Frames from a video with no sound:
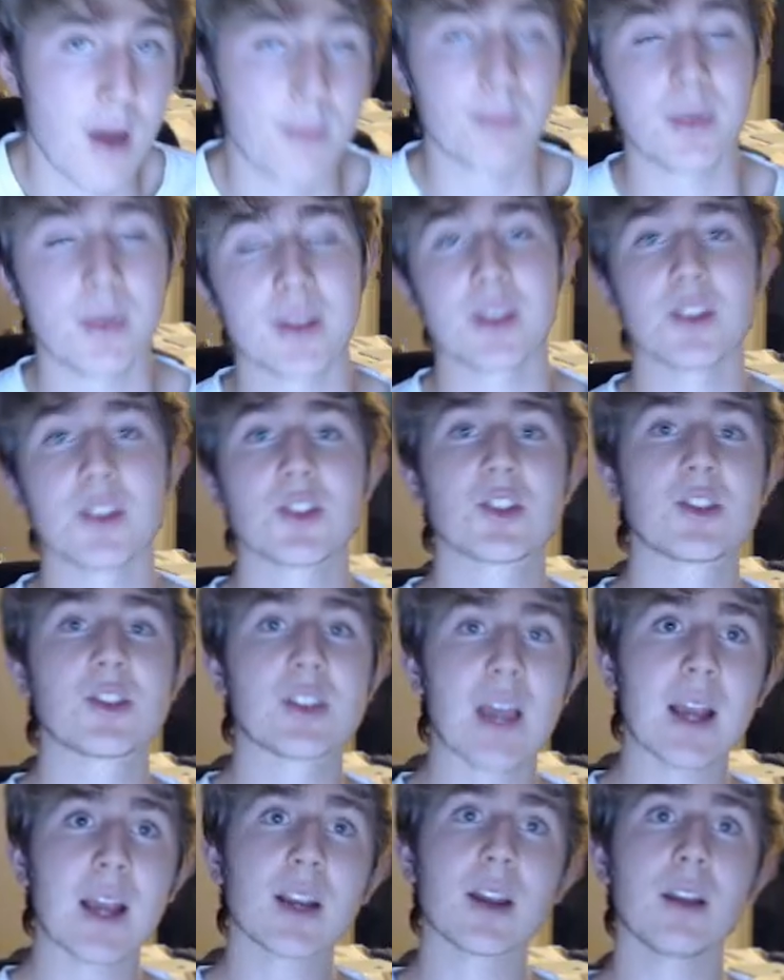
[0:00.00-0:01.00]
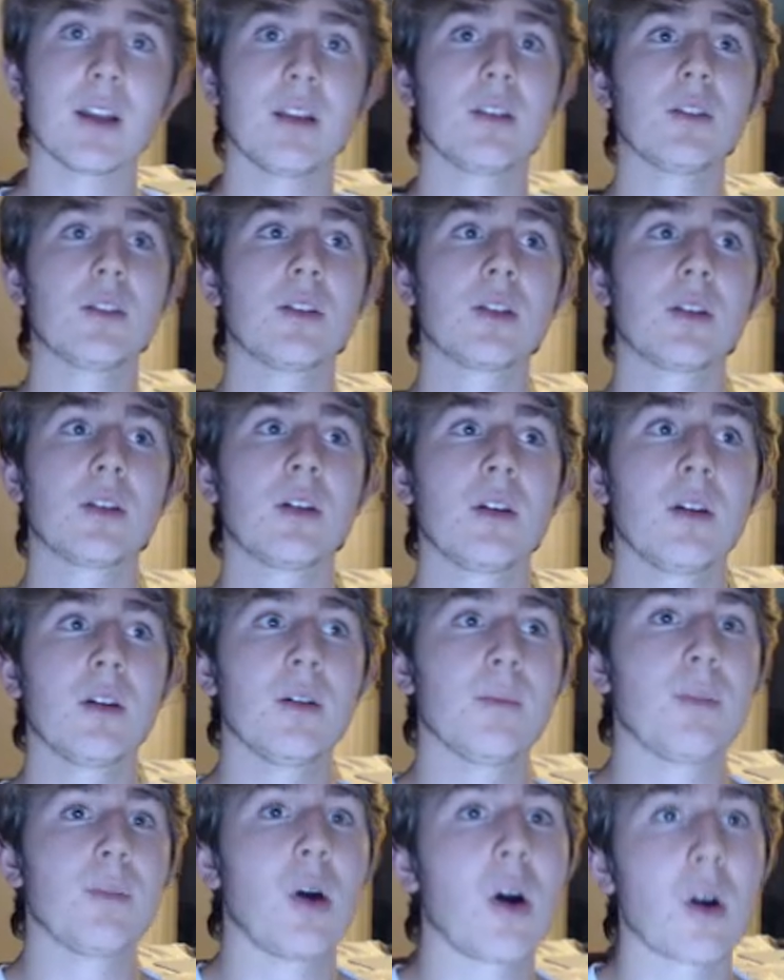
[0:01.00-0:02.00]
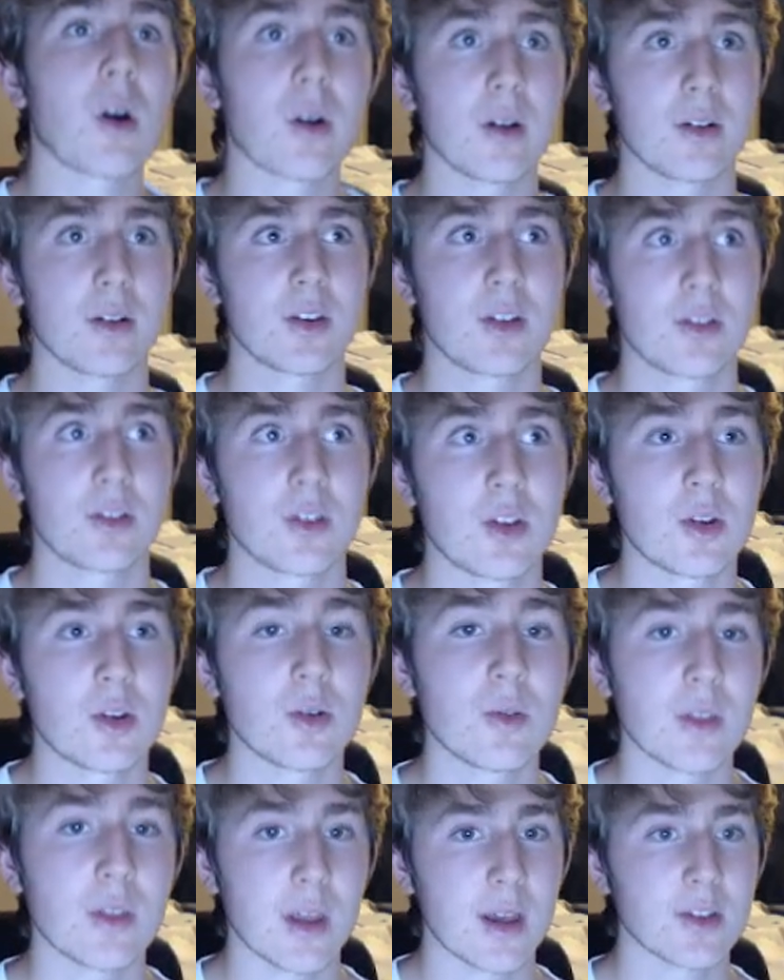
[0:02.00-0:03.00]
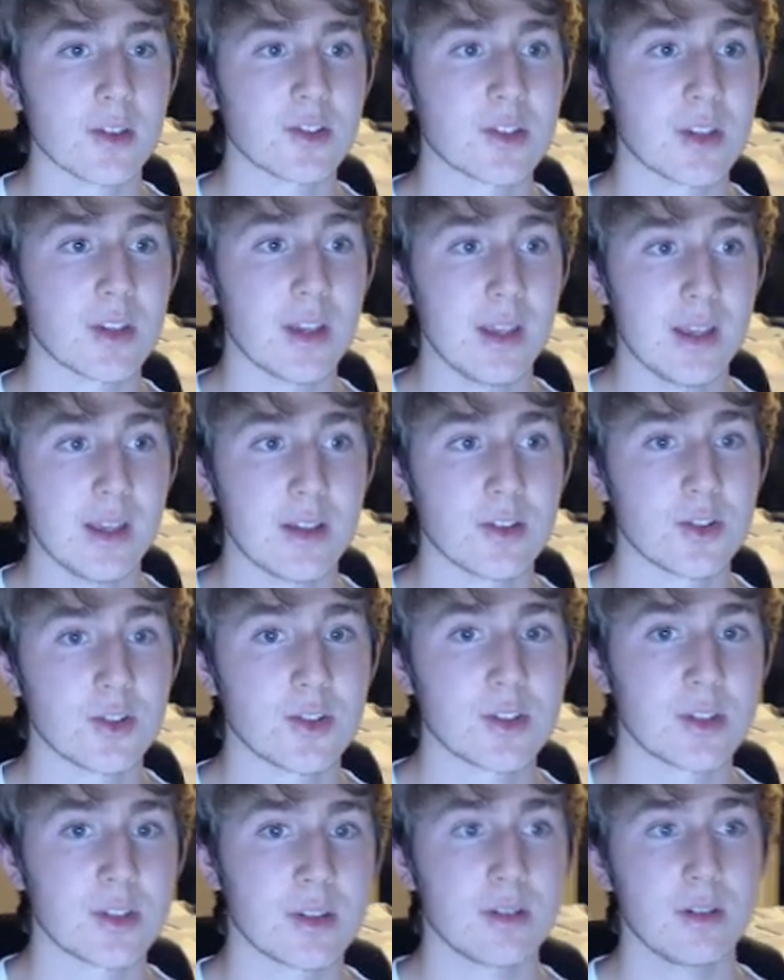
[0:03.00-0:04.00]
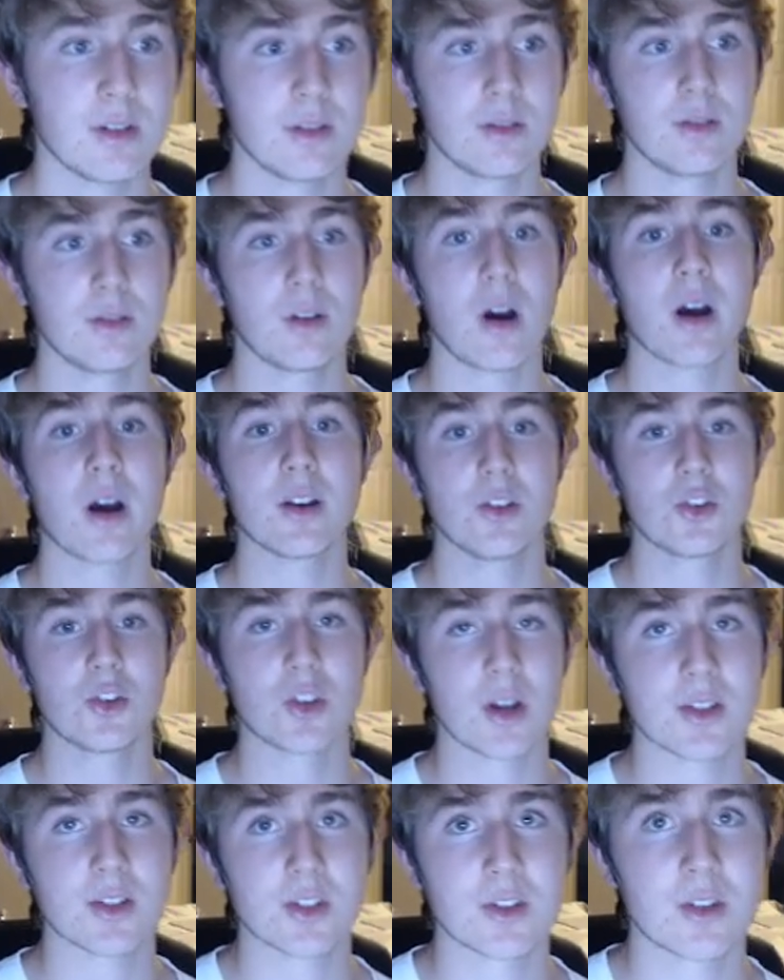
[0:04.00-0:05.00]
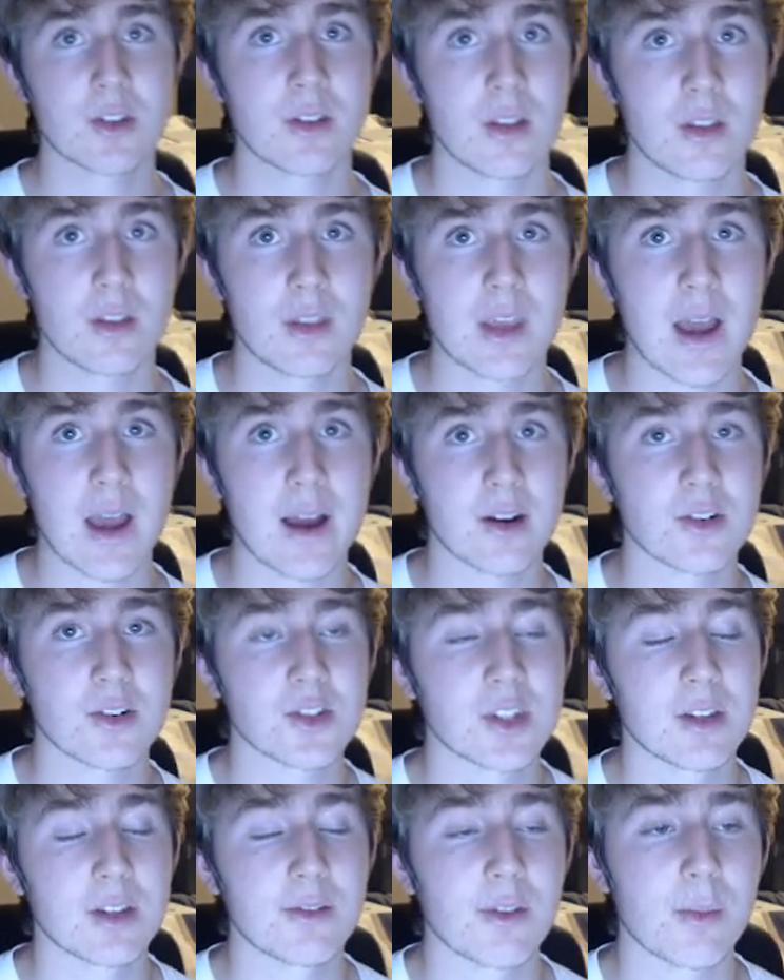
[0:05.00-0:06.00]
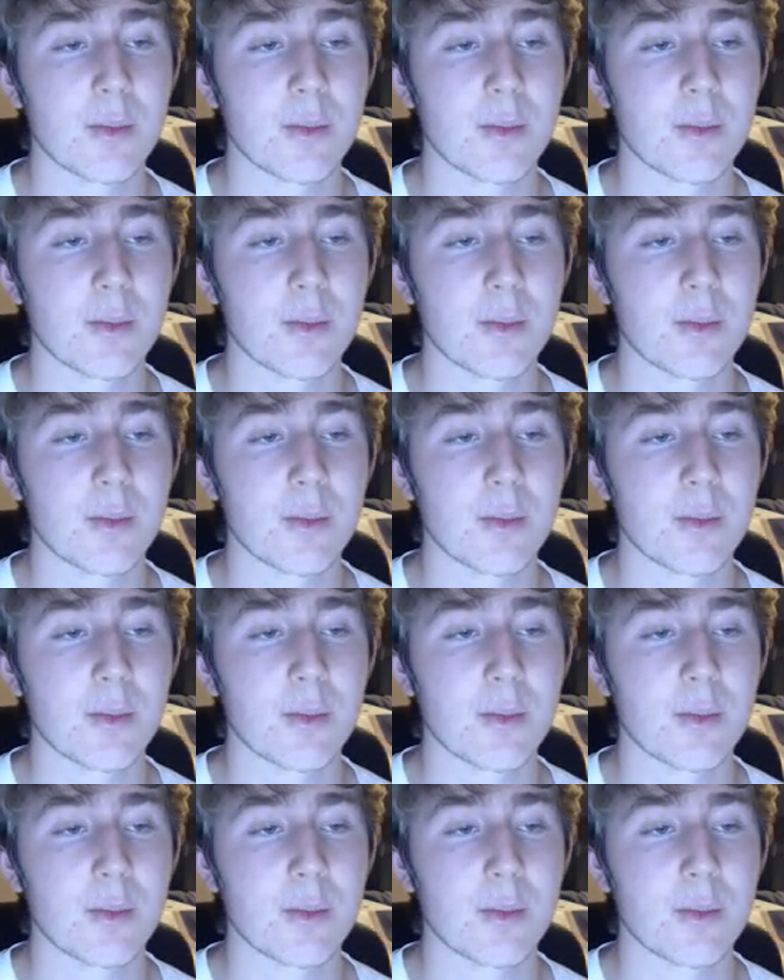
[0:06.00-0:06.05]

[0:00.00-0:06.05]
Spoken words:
But the second part to this is not just the accuracy of the